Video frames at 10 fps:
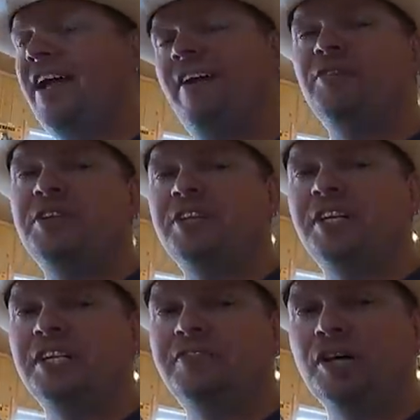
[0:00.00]

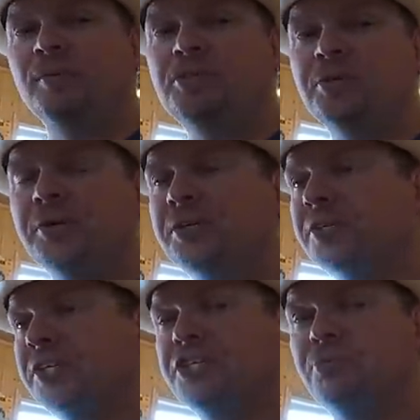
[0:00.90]
Everything in the farm store
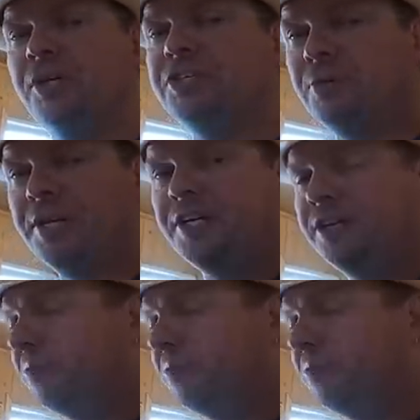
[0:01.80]
is raised right here